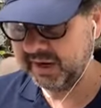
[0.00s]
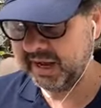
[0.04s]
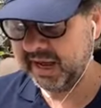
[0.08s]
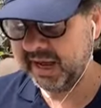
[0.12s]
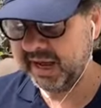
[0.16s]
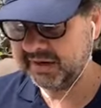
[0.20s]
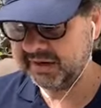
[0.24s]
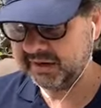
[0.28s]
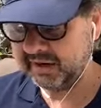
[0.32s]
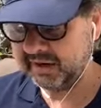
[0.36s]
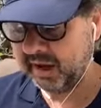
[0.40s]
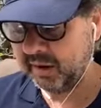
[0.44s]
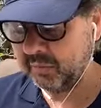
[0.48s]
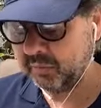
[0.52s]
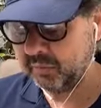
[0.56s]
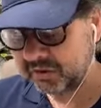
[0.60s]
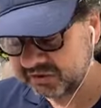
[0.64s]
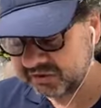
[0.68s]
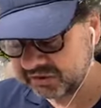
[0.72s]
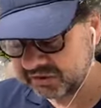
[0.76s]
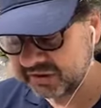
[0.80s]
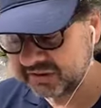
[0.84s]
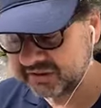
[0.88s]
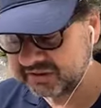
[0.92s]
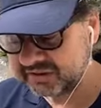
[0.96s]
And I was
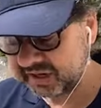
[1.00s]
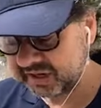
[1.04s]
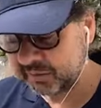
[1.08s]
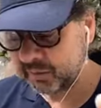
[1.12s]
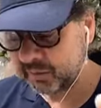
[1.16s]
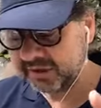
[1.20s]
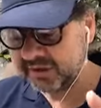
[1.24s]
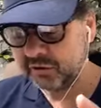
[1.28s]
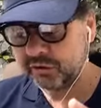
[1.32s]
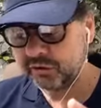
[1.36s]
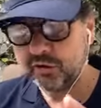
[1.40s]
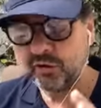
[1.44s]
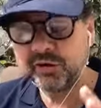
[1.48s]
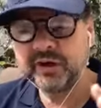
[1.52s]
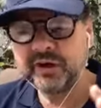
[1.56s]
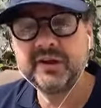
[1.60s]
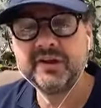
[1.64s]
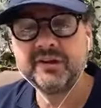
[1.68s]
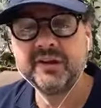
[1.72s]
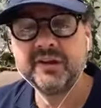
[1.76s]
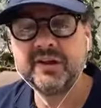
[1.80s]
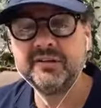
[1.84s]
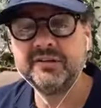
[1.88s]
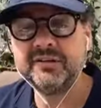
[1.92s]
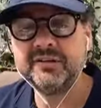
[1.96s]
going to say, when you're looking
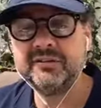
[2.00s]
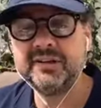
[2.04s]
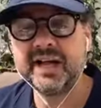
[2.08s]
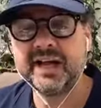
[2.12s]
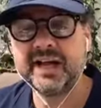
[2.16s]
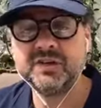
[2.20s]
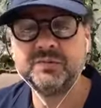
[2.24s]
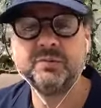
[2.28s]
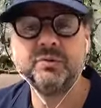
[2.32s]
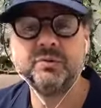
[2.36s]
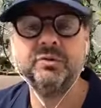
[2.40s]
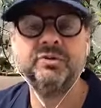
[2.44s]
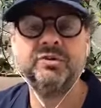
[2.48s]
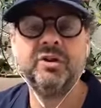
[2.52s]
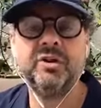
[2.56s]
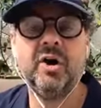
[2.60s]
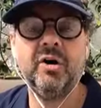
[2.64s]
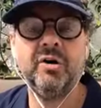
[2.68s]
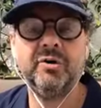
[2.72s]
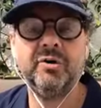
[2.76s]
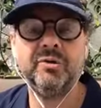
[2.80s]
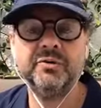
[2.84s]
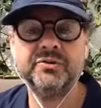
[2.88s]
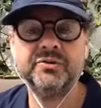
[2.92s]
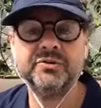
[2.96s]
at the dashboard
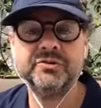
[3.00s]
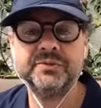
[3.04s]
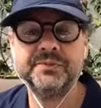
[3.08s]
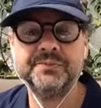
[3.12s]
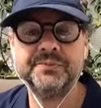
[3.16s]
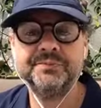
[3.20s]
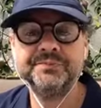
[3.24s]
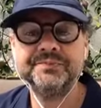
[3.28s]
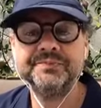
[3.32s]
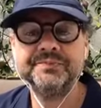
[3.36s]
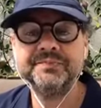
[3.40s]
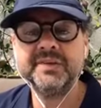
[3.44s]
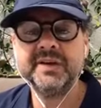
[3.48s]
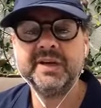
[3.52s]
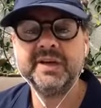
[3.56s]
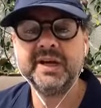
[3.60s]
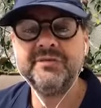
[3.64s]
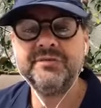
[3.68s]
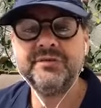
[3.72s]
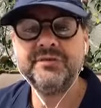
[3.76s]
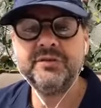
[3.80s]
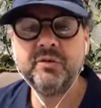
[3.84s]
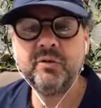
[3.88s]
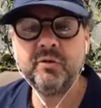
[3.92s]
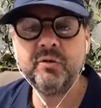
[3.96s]
dials,
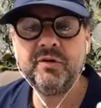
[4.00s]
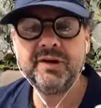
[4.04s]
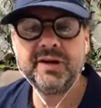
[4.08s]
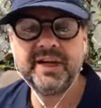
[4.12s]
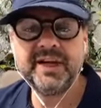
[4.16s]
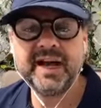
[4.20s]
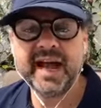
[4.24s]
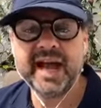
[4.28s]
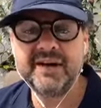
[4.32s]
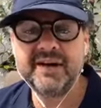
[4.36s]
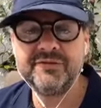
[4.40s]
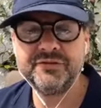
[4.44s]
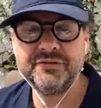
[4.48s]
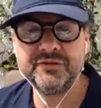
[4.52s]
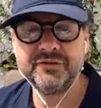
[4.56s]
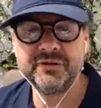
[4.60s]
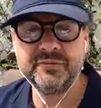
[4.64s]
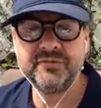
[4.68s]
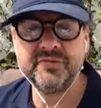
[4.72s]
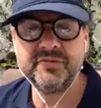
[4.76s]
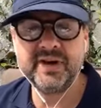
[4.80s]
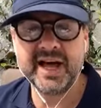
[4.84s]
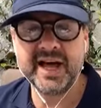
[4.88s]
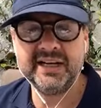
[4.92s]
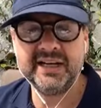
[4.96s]
if you already have some
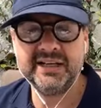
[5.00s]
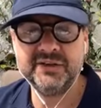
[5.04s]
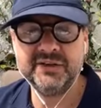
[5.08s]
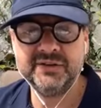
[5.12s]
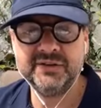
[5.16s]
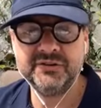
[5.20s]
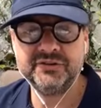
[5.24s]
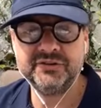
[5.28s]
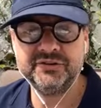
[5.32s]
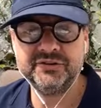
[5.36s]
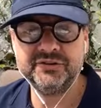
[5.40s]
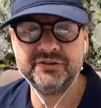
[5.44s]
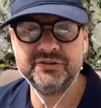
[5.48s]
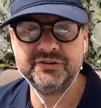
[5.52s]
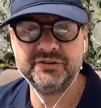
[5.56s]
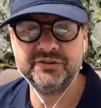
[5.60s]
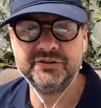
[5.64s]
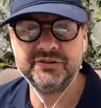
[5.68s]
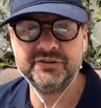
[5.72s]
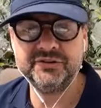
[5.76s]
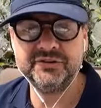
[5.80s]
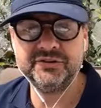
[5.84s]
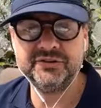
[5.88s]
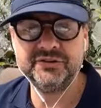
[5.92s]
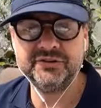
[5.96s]
values that
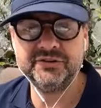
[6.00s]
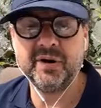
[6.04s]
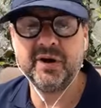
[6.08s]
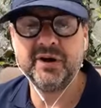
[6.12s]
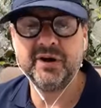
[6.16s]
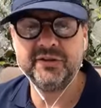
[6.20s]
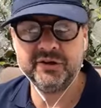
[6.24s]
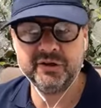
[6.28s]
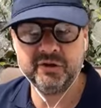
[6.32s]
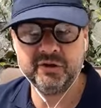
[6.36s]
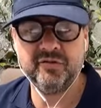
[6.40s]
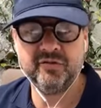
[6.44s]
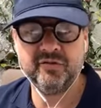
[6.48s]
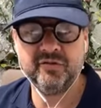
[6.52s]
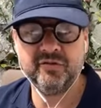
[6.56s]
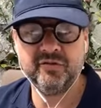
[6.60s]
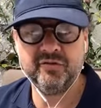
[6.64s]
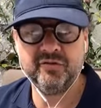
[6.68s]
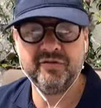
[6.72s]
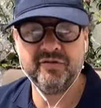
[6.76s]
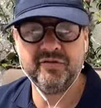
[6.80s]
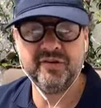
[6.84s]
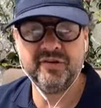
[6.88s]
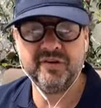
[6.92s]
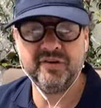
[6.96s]
you stand by, that you're
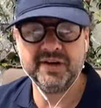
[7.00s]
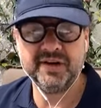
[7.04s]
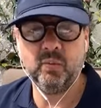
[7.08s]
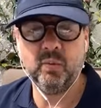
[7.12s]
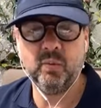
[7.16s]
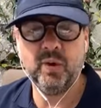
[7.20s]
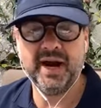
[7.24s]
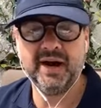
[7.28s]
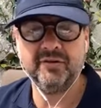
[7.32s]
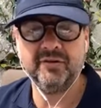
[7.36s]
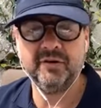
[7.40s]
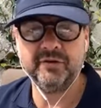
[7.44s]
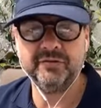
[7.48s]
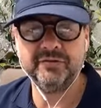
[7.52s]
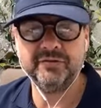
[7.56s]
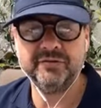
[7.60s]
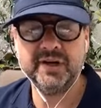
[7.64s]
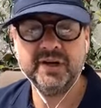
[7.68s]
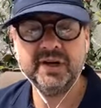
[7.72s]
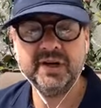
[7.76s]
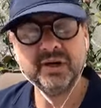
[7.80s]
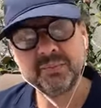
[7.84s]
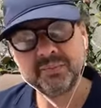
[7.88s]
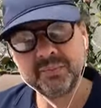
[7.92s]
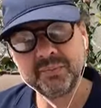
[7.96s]
very aware of,
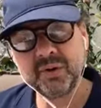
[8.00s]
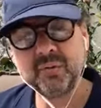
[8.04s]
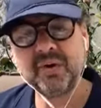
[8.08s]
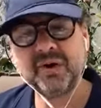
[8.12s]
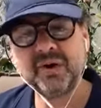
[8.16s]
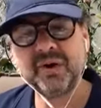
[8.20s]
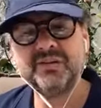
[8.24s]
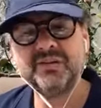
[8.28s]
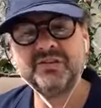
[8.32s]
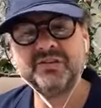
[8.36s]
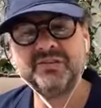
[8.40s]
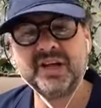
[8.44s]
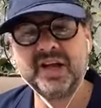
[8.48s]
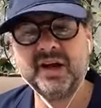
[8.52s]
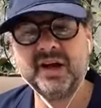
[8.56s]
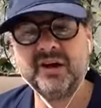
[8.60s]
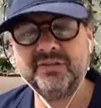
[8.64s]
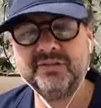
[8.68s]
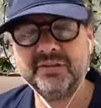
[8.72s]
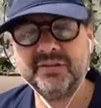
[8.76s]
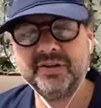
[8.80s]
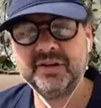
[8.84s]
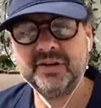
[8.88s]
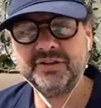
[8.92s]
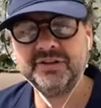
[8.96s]
put one of those down
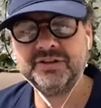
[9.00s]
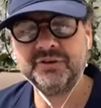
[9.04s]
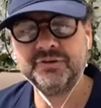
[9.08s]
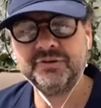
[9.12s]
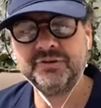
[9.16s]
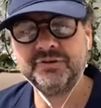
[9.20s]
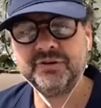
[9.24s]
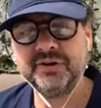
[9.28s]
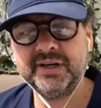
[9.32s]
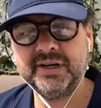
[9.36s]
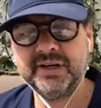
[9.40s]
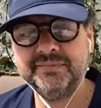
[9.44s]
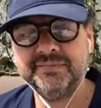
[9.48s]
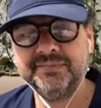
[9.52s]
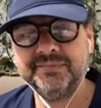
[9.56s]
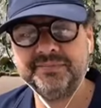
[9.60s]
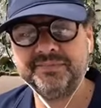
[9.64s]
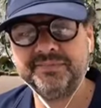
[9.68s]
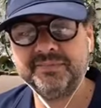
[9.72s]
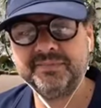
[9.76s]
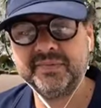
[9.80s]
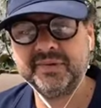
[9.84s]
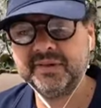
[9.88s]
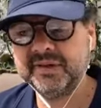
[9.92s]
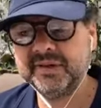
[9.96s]
as your 3.
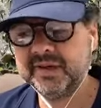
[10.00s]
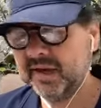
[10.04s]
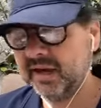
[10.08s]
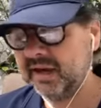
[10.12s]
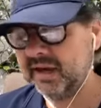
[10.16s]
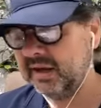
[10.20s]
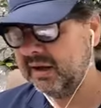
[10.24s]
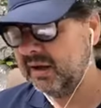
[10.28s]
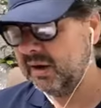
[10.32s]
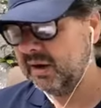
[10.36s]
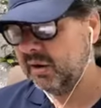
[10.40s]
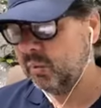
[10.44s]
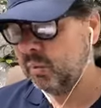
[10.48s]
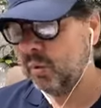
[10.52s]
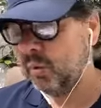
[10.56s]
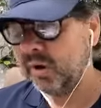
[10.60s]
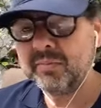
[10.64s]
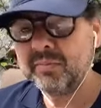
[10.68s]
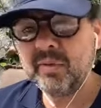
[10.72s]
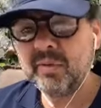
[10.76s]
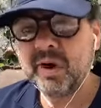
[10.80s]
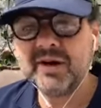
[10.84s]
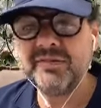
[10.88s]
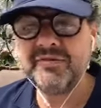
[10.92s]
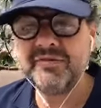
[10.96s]
Yeah. One of
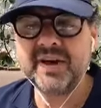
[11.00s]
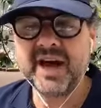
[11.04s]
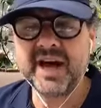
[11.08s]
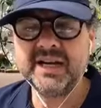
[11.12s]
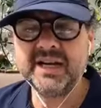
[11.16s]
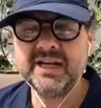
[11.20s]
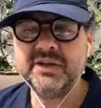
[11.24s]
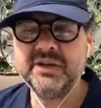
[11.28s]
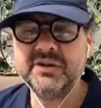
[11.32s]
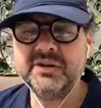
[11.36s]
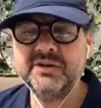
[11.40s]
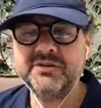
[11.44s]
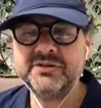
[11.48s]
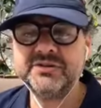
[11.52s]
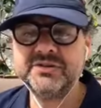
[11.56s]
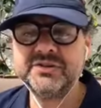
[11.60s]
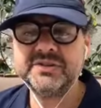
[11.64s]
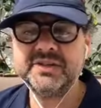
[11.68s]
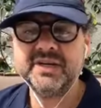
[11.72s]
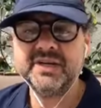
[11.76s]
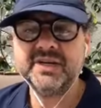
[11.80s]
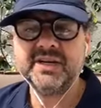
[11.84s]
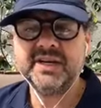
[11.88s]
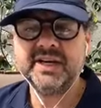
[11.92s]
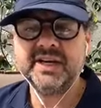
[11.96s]
my values
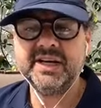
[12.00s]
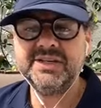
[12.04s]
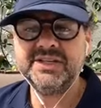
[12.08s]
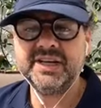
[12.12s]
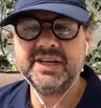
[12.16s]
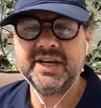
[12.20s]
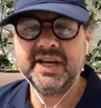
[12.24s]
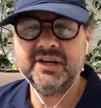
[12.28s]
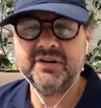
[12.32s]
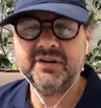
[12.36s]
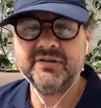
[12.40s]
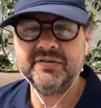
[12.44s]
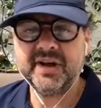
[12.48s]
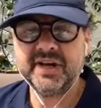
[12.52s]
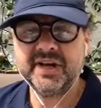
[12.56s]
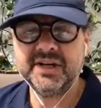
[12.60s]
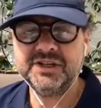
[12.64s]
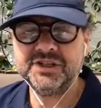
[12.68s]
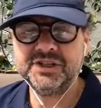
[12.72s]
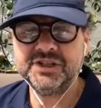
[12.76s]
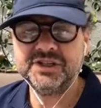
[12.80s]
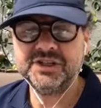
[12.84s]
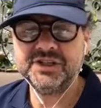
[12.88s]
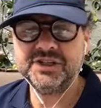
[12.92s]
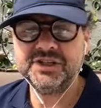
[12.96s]
is innovation.